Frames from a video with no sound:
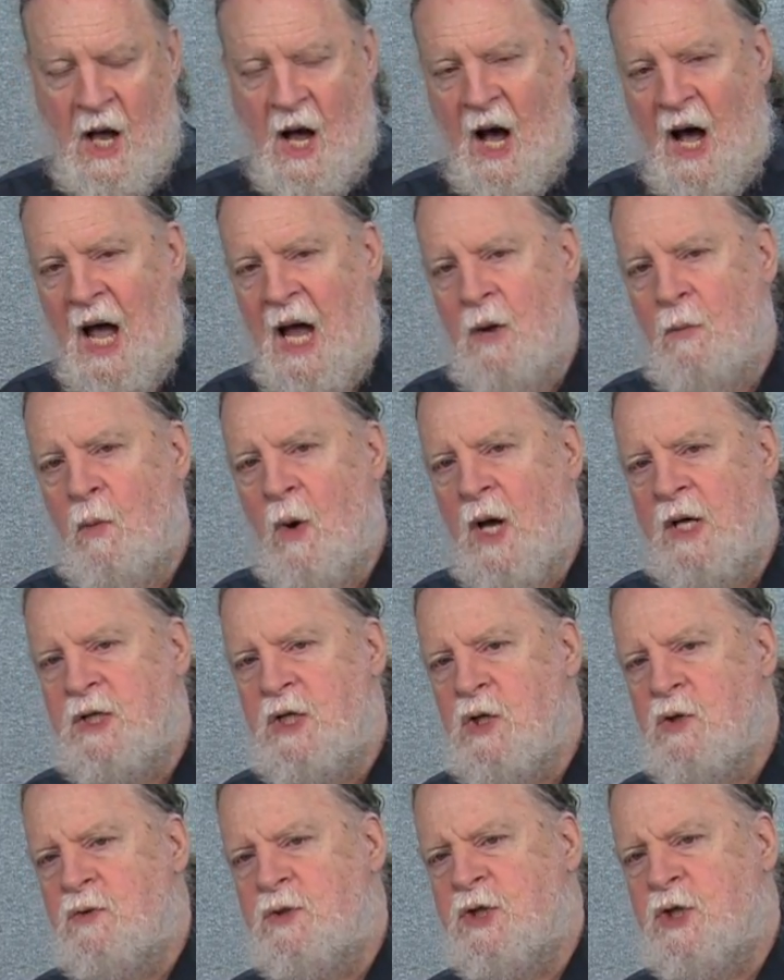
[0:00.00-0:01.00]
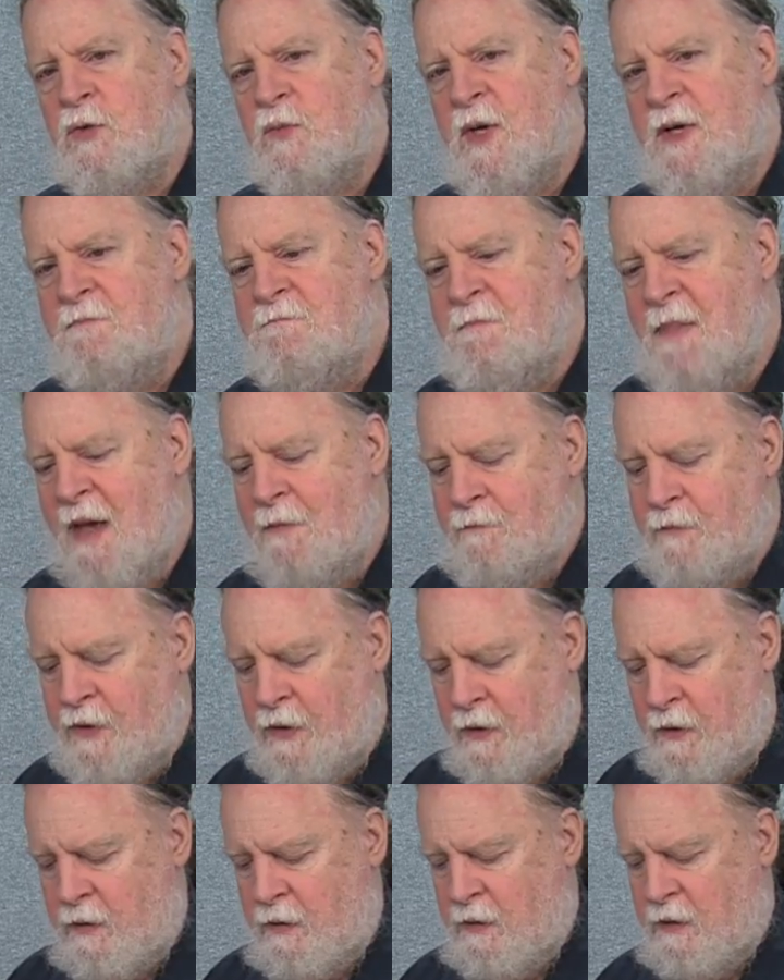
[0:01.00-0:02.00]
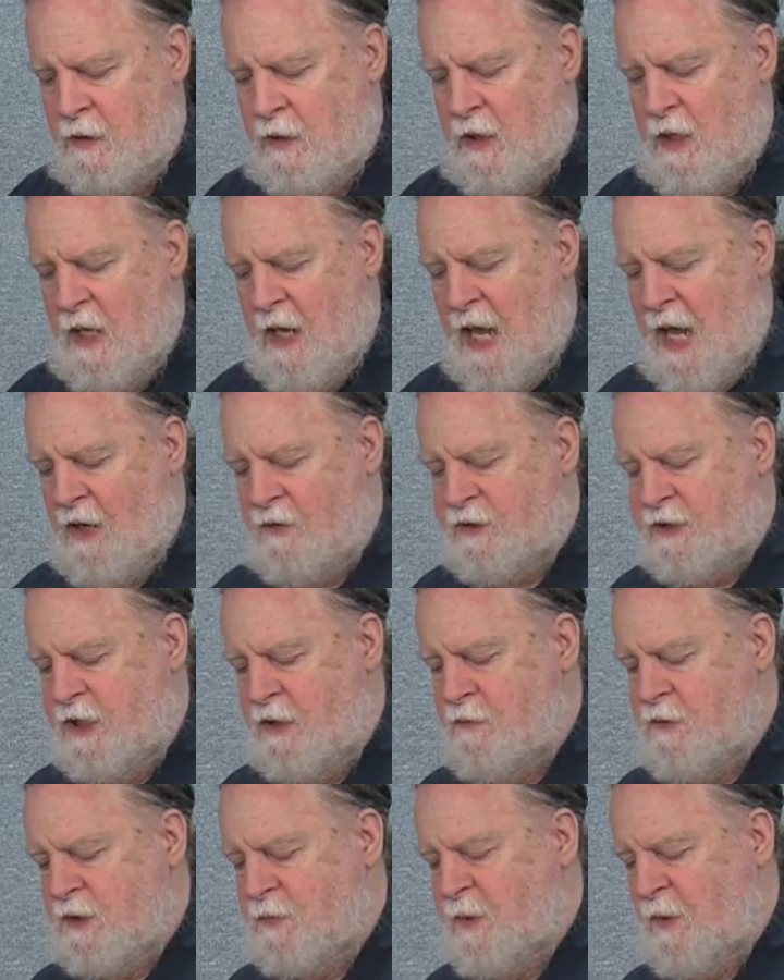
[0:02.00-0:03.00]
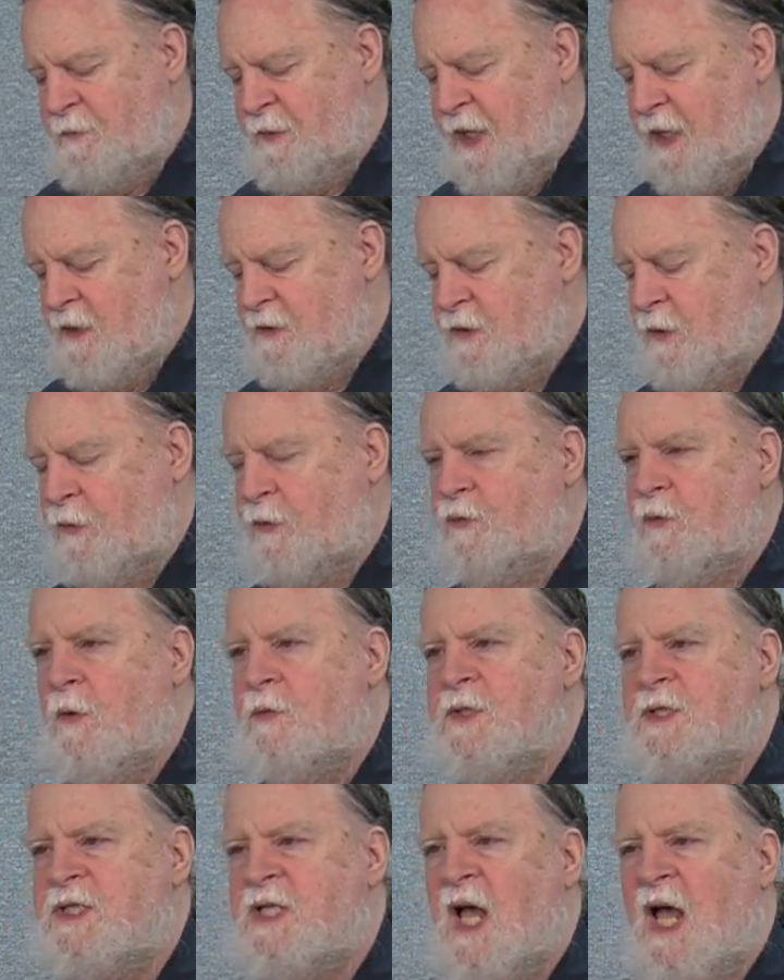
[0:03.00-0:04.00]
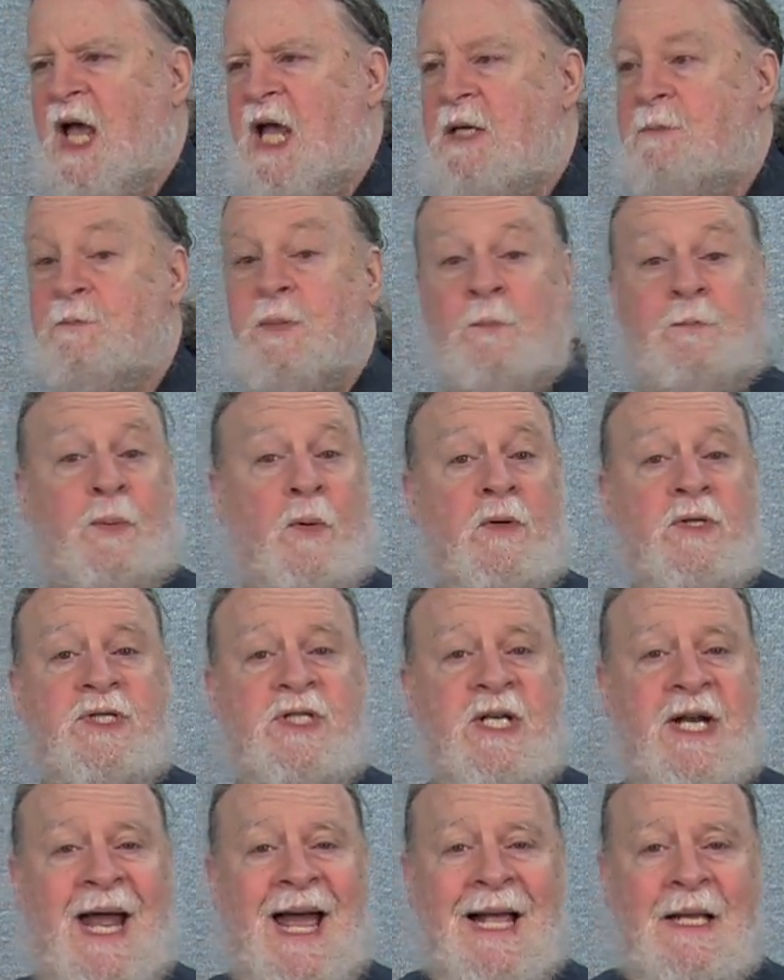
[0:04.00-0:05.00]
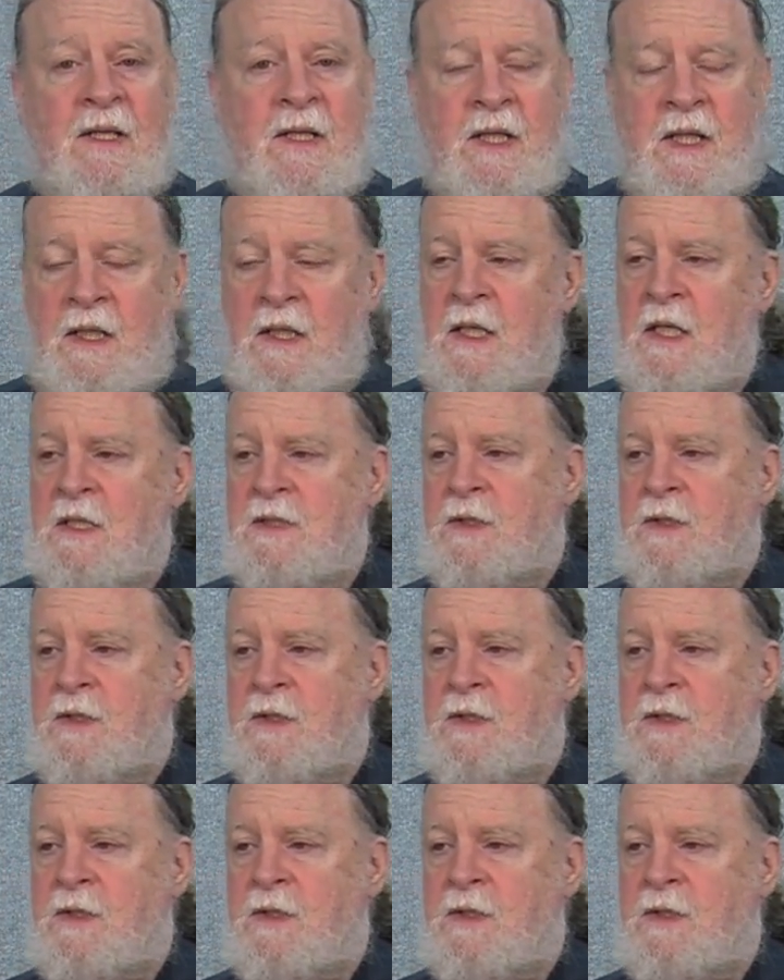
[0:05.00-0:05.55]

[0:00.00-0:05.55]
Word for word: I want you to remember how she was prepared to throw aside proportionality,